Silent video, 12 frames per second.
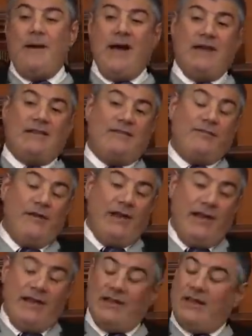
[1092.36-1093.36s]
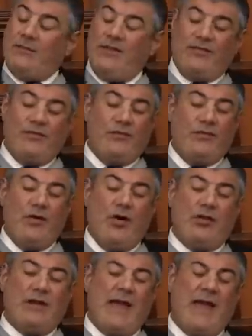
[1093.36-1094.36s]
But tefillin and
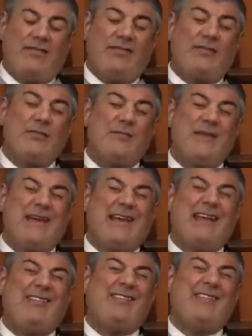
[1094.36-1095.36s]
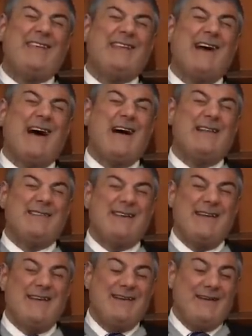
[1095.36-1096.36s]
mezuzot has to be kesidran,
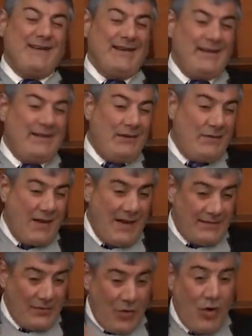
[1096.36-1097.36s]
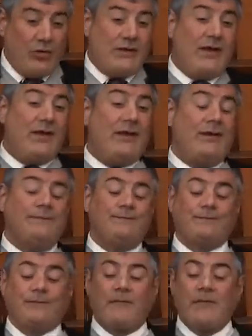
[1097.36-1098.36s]
in the right order.
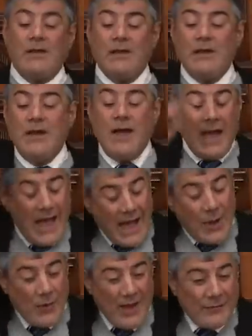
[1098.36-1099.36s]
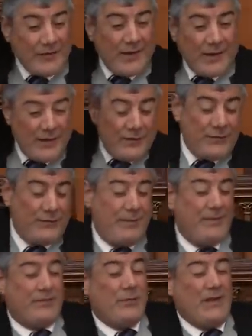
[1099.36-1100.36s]
However,
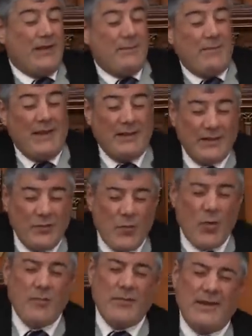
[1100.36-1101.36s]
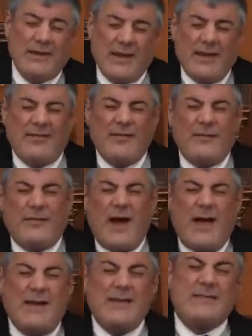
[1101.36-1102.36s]
if between a man and a woman there is a
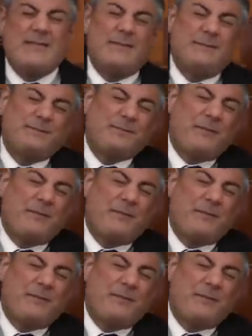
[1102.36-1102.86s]
fight,